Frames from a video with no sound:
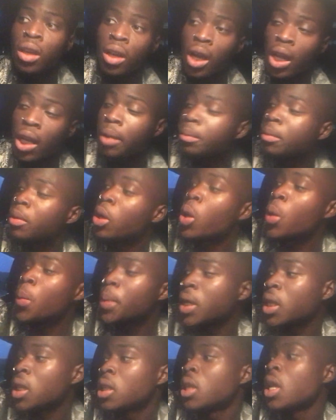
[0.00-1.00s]
and I'm
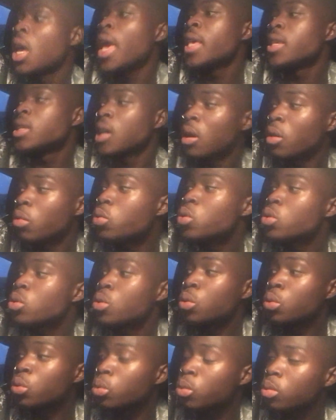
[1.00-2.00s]
hoping that it's out
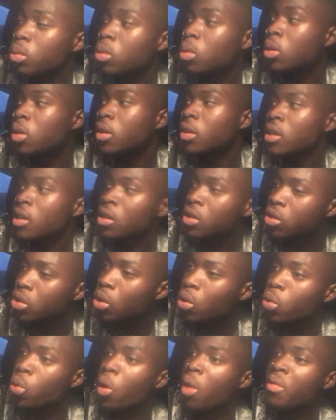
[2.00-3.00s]
soon.
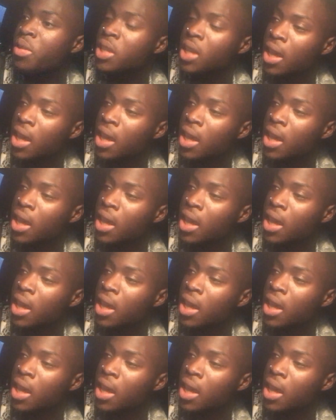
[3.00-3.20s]
So whoever's